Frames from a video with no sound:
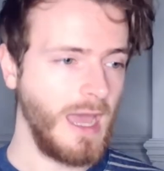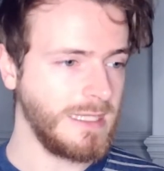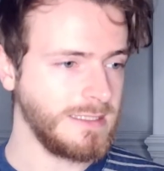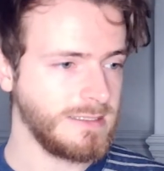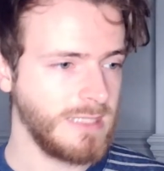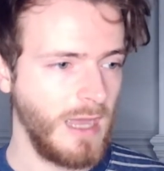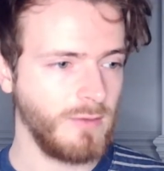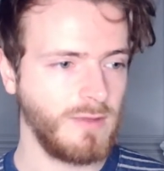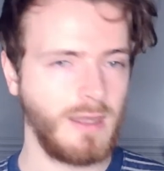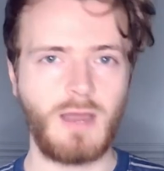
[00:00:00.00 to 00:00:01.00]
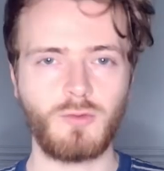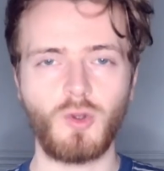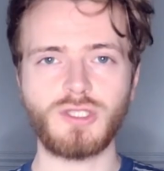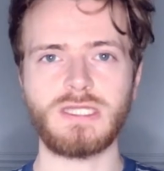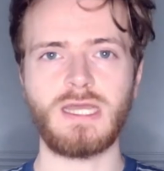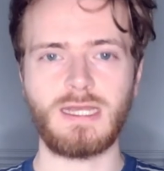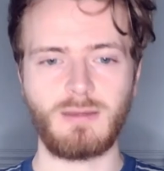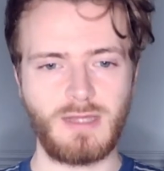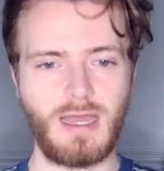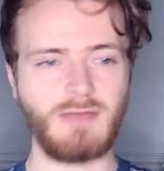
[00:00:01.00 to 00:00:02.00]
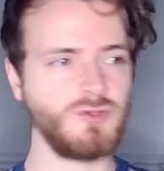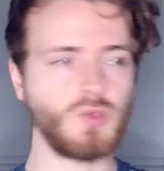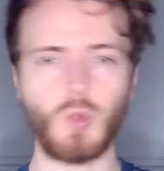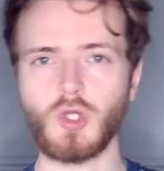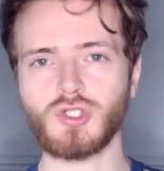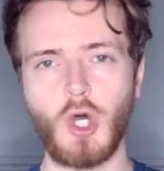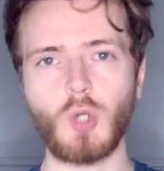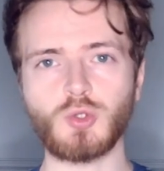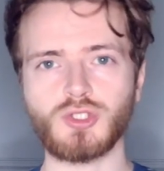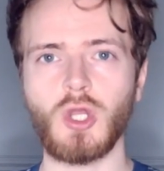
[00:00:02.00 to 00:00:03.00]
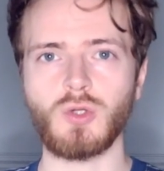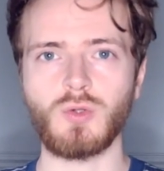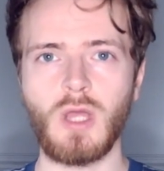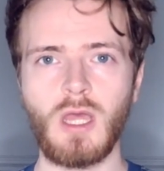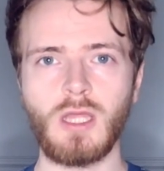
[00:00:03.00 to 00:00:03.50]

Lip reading: And I was like, I was watching it, and I'm like, I just watched the whole show.